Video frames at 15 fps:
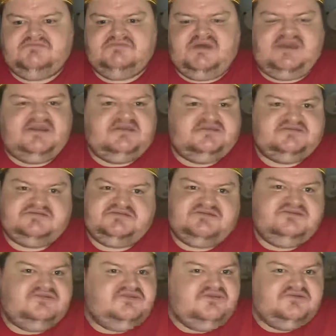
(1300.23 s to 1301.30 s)

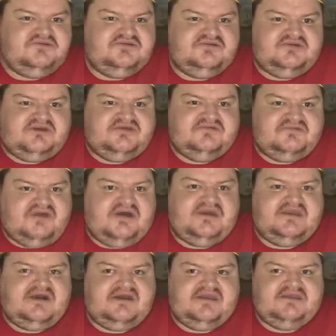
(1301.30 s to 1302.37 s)
And you know,
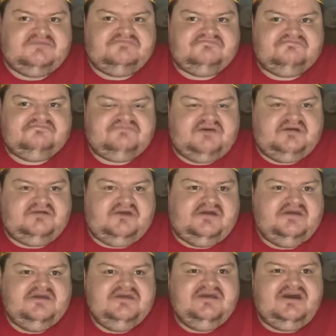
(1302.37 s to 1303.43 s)

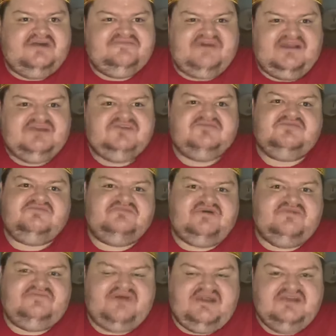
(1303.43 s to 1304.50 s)
I
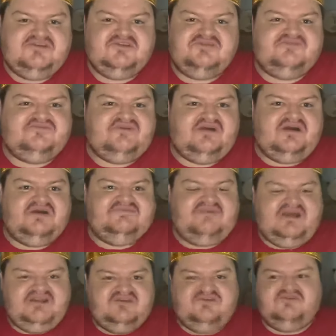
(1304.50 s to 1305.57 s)
value
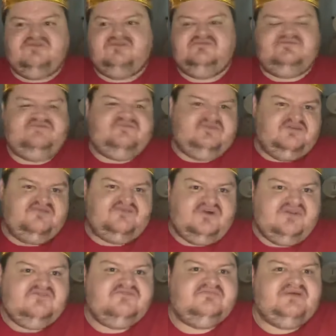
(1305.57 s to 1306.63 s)
you
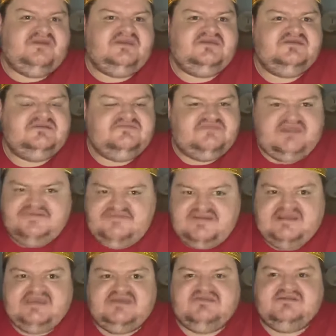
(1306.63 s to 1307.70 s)
following me,
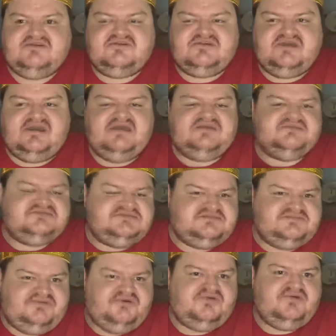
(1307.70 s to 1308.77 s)
definitely, and look and
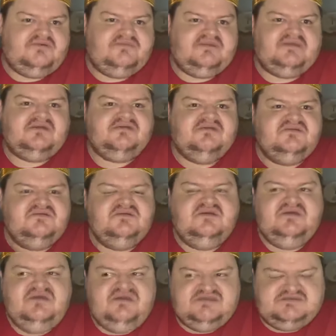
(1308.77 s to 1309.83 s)
supporting me.
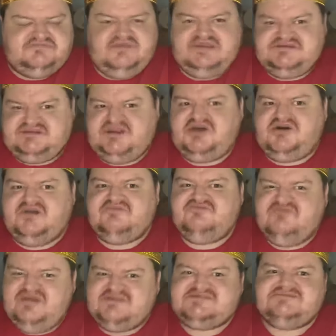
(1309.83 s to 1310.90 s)
It means a lot. It
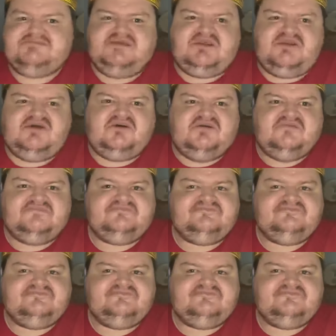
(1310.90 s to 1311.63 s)
really does mean a lot.